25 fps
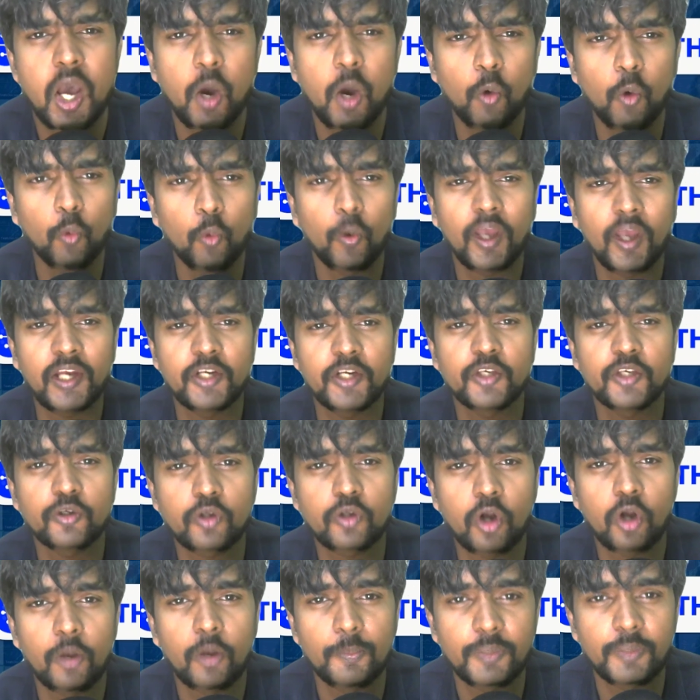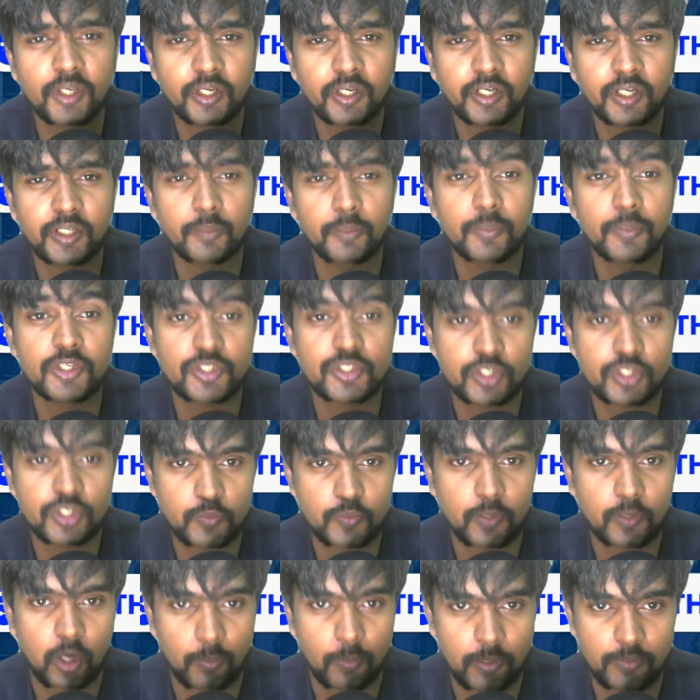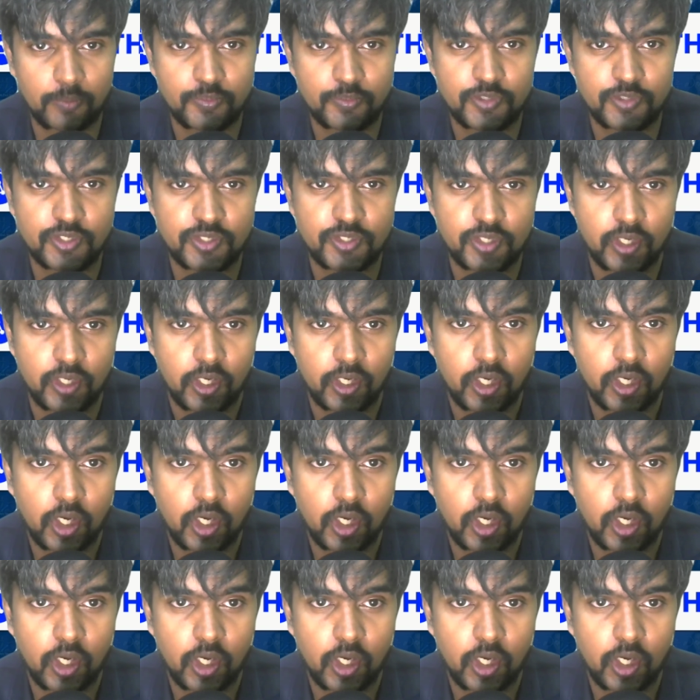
how well do you comprehend business problems?